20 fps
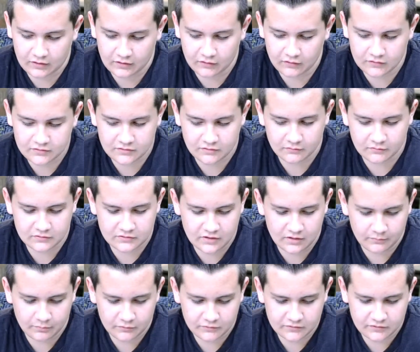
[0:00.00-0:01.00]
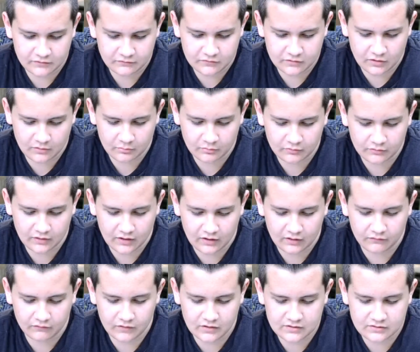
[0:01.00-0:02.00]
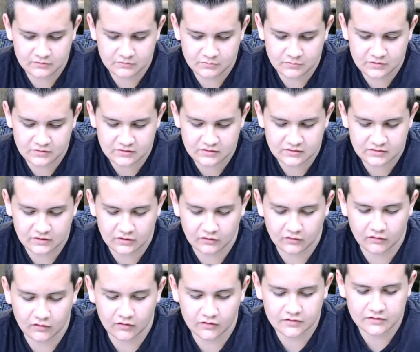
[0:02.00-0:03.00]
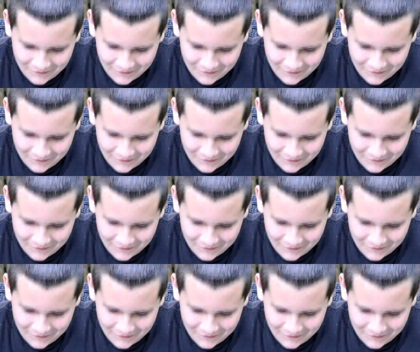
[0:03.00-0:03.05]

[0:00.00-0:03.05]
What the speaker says: Here are some examples of trouble that invasive species can cause.